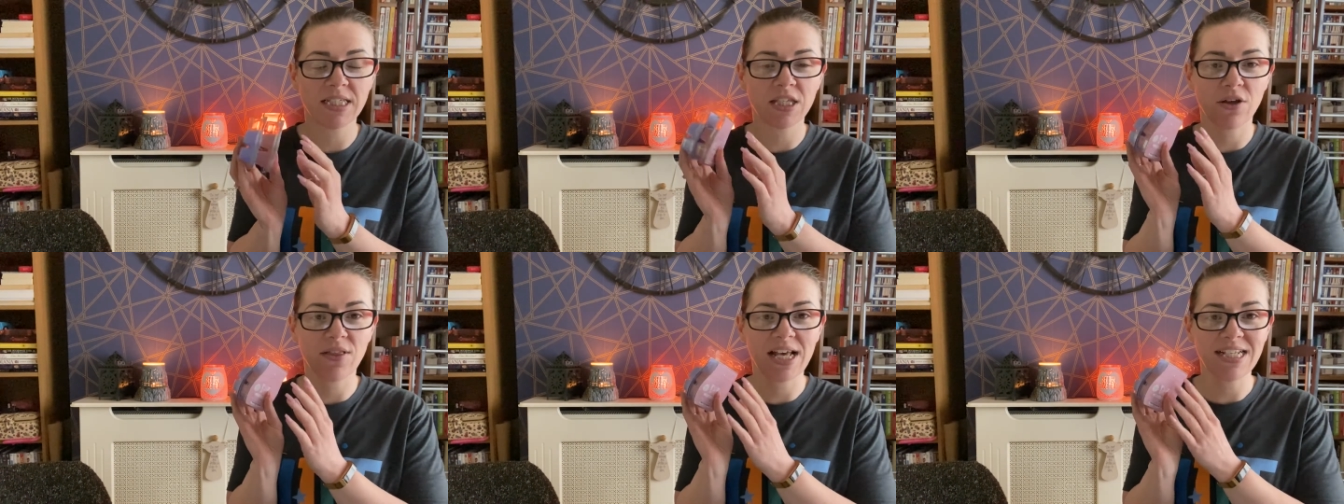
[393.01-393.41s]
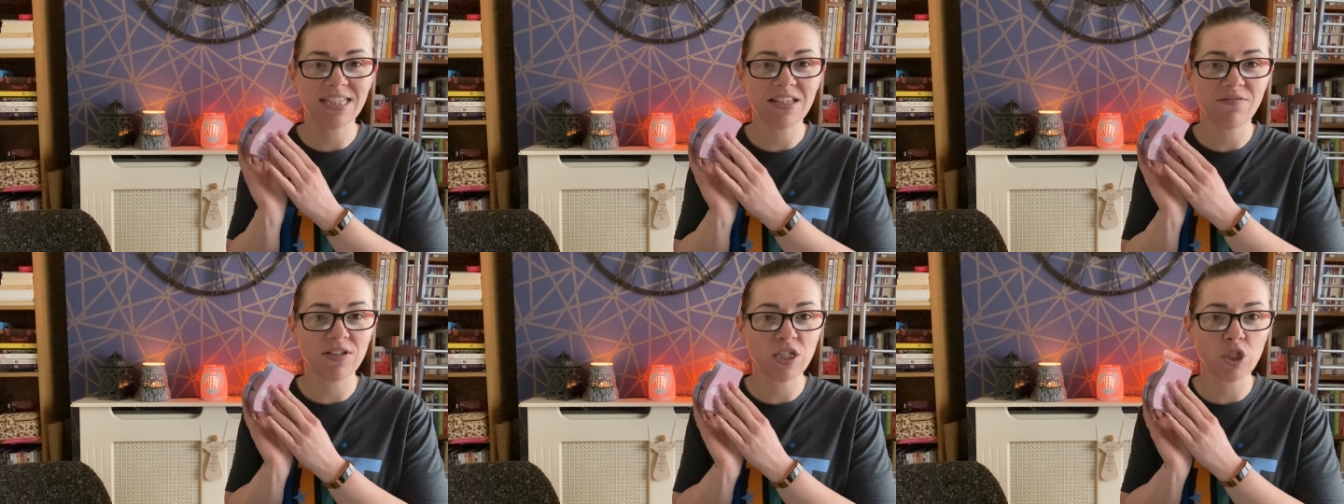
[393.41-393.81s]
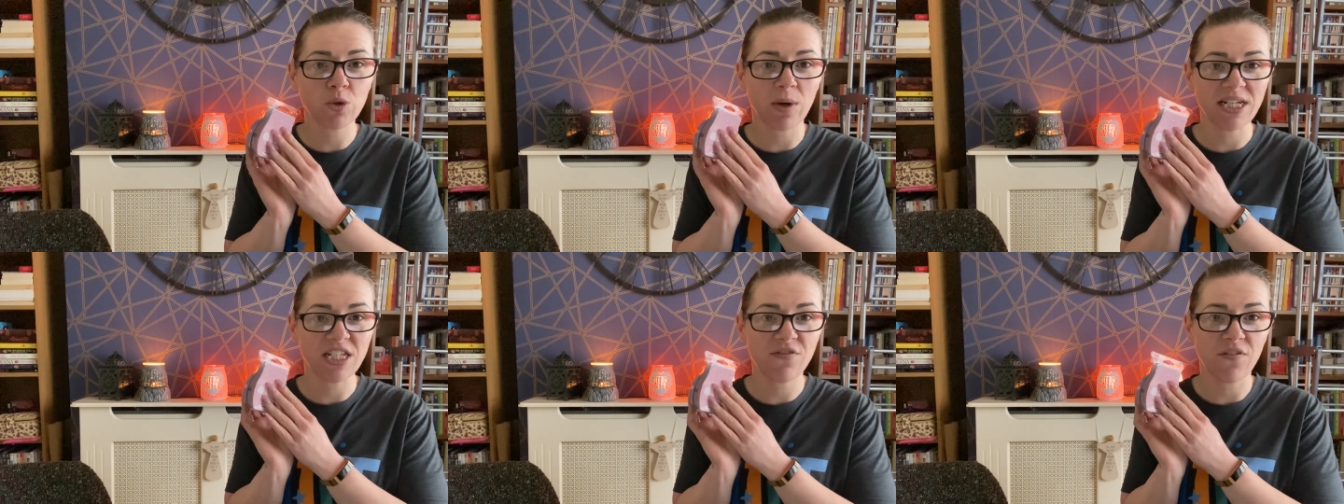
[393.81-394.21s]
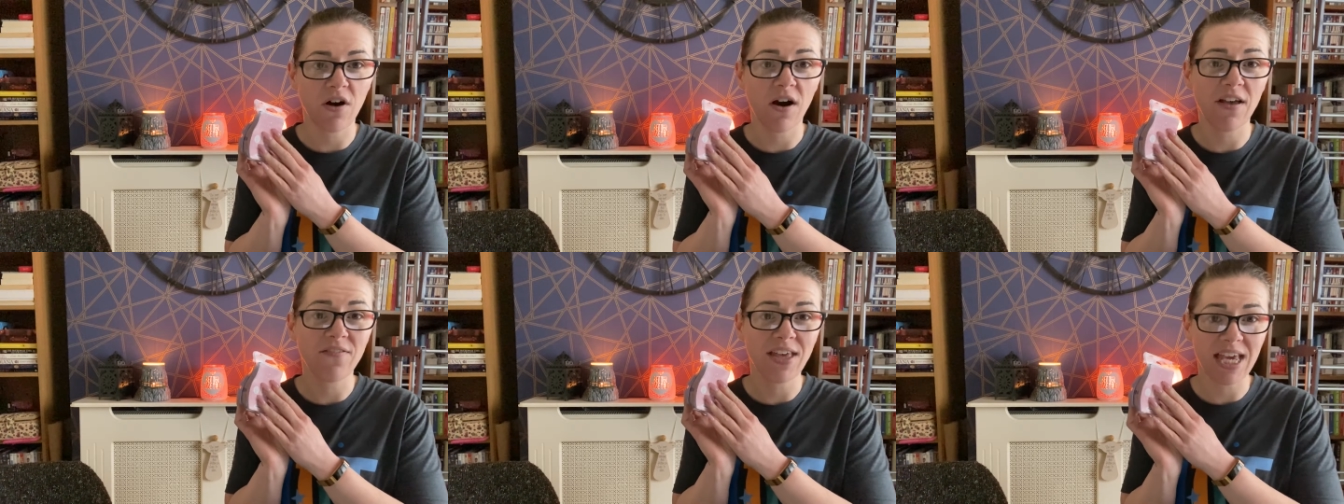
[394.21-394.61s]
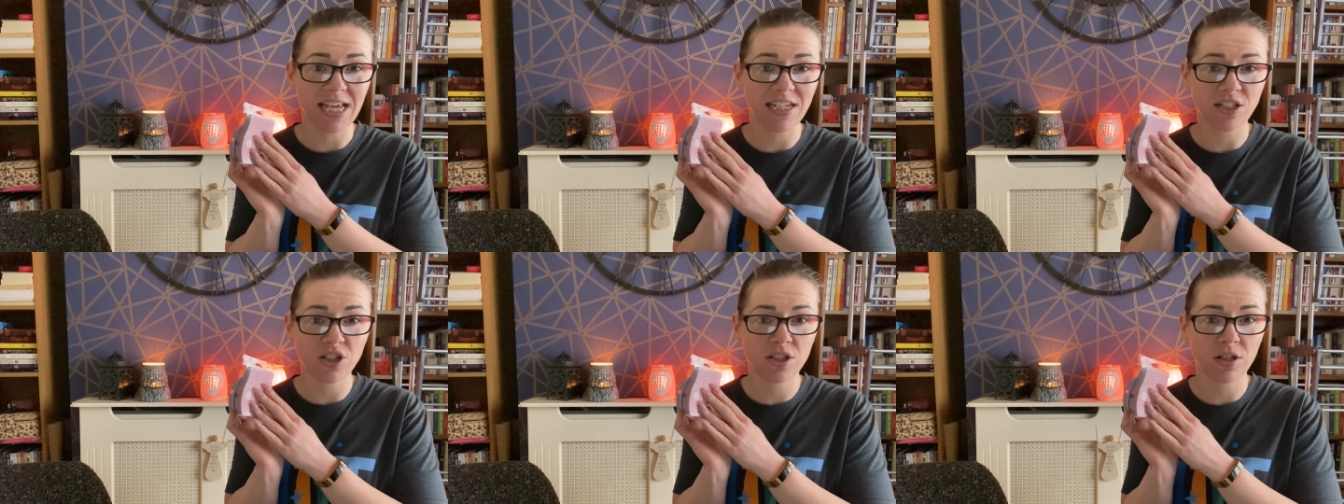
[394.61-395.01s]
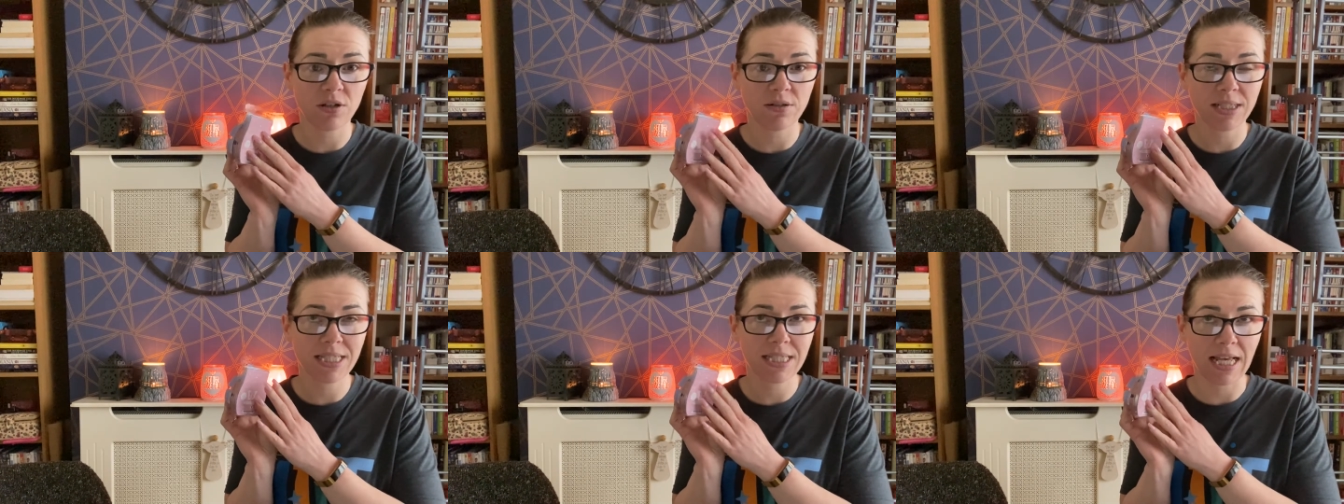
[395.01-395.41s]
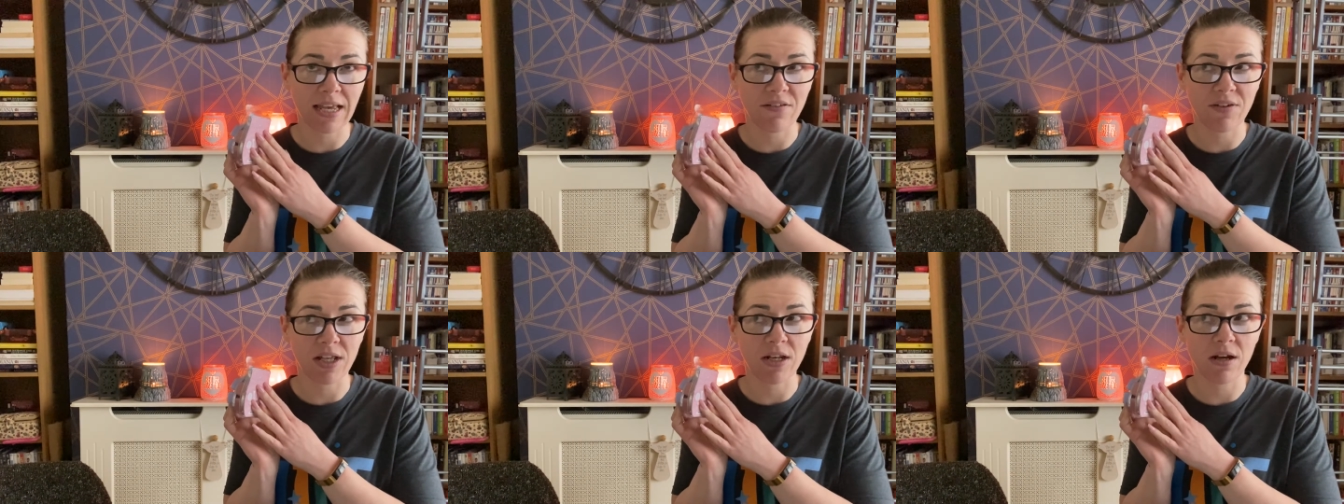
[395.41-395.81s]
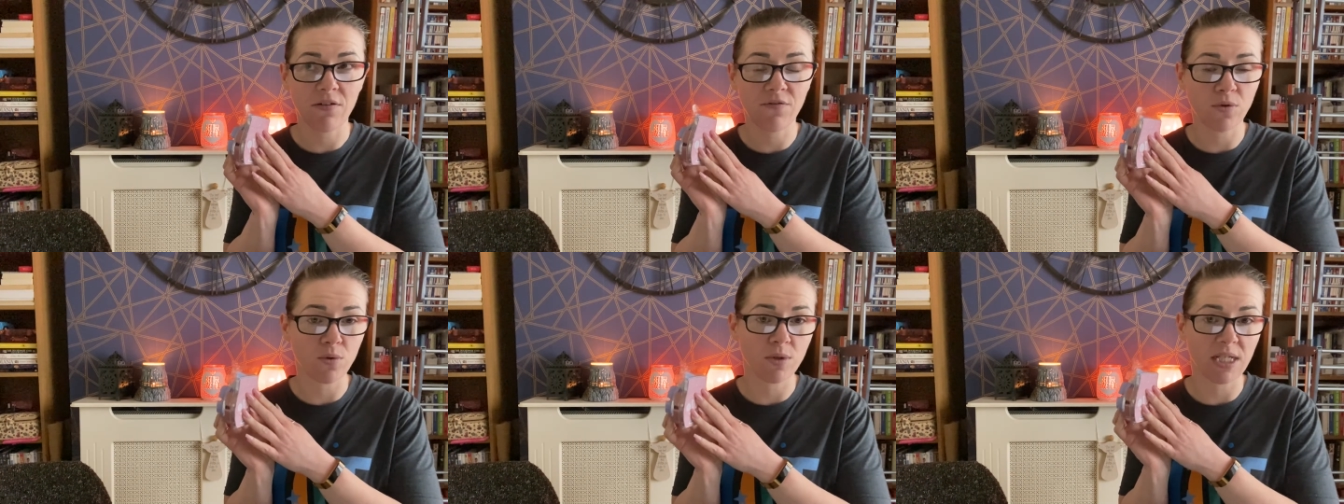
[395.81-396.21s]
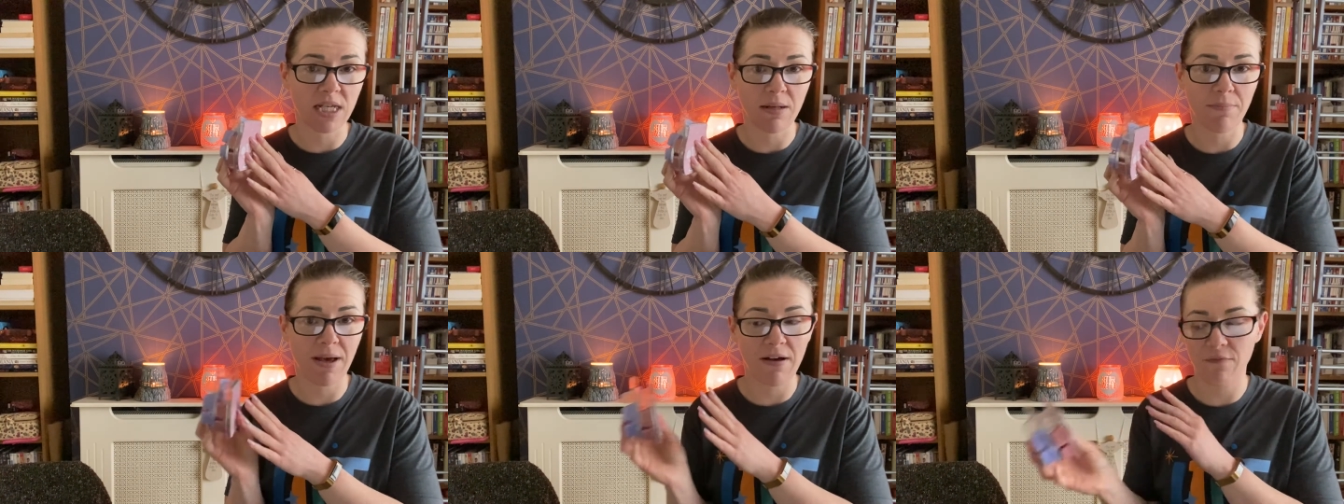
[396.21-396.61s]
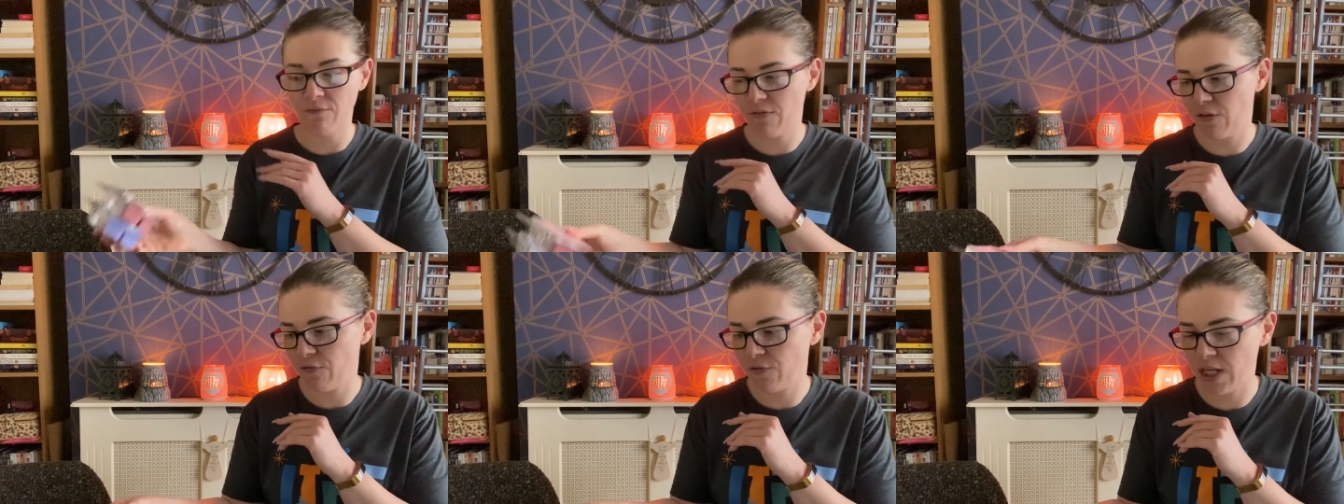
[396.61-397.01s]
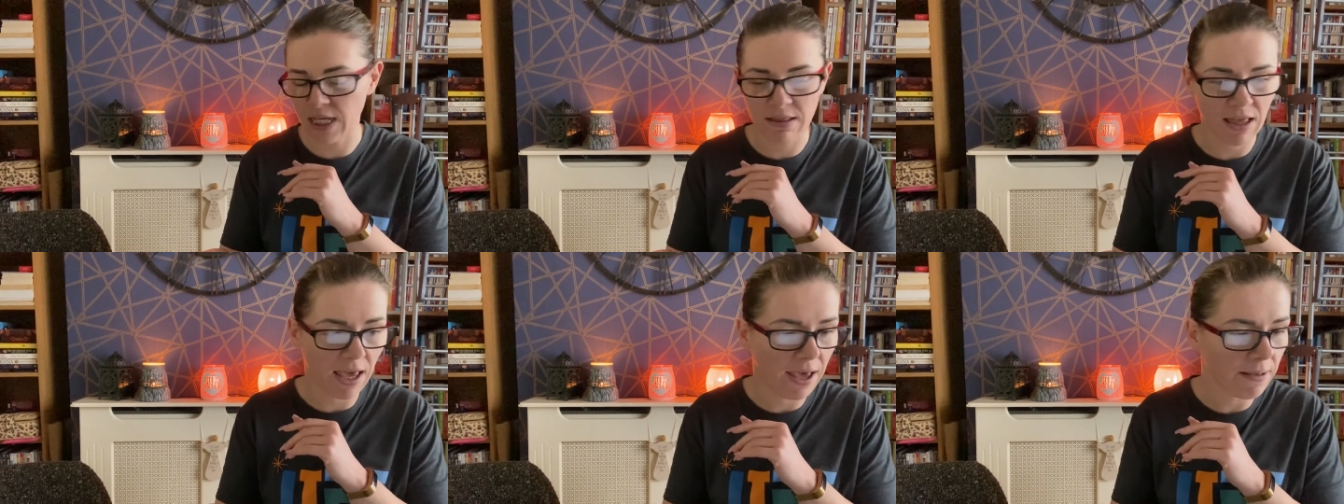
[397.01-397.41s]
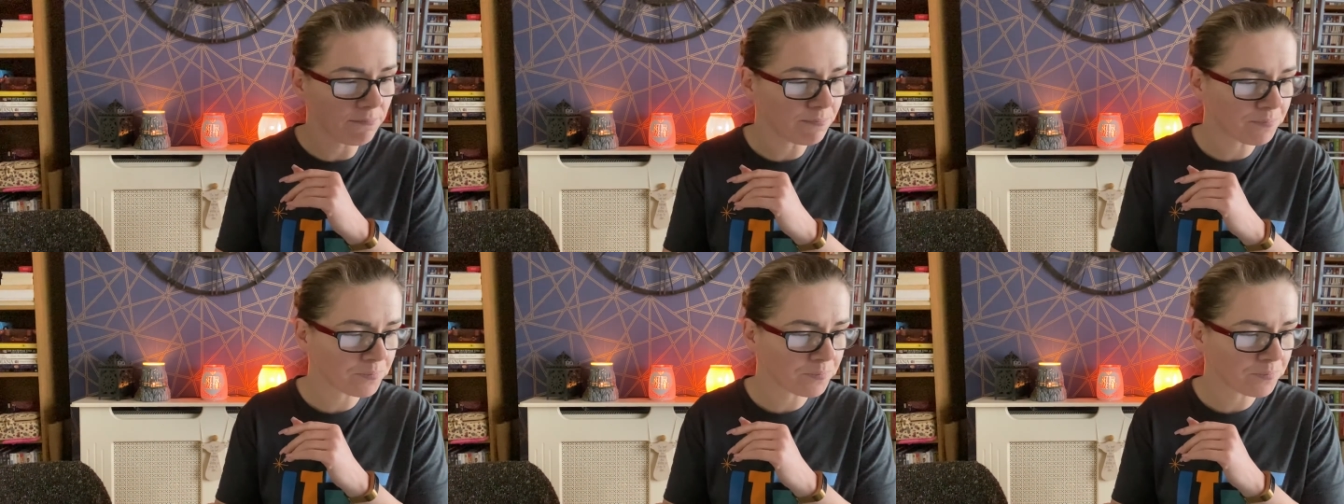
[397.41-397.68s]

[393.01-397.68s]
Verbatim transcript: So they're £7.25 each. So you're saving £14.50 there.